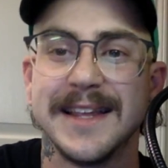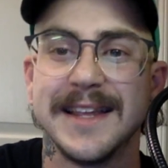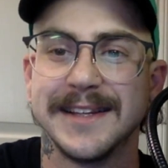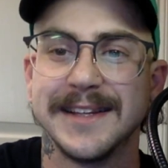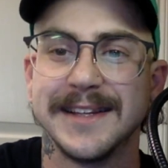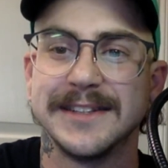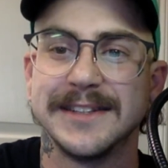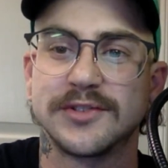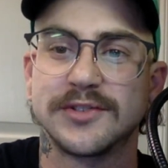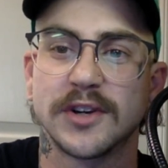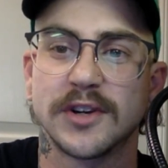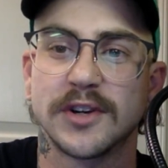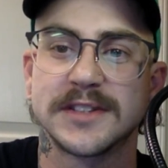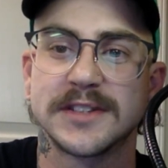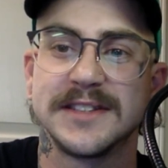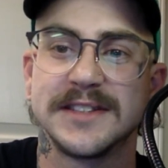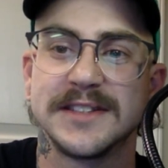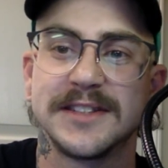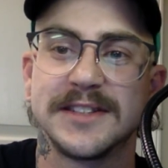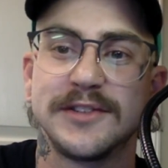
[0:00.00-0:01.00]
The
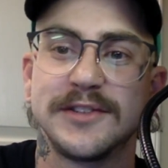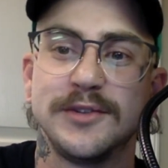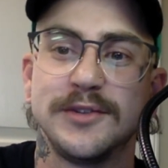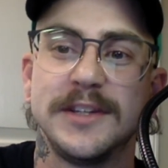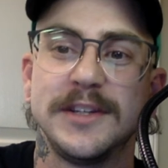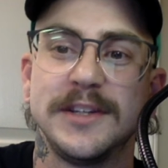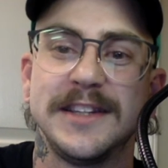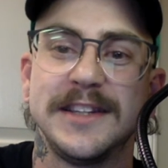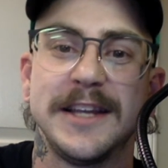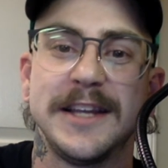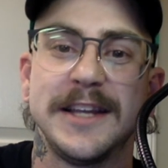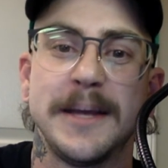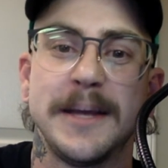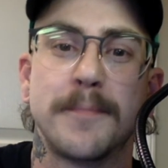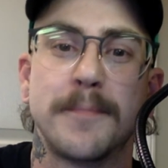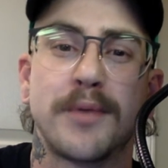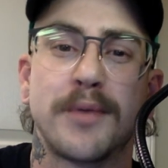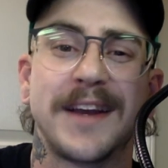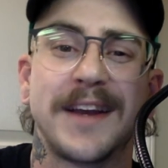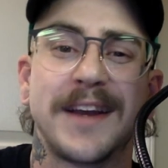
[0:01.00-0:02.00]
instructions including the
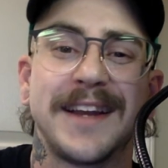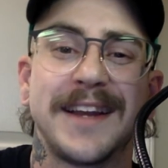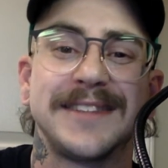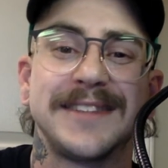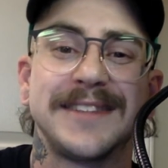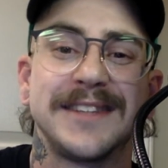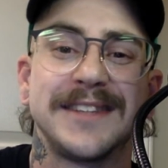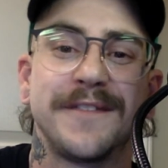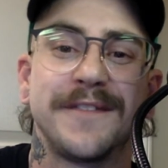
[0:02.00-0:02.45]
impregnation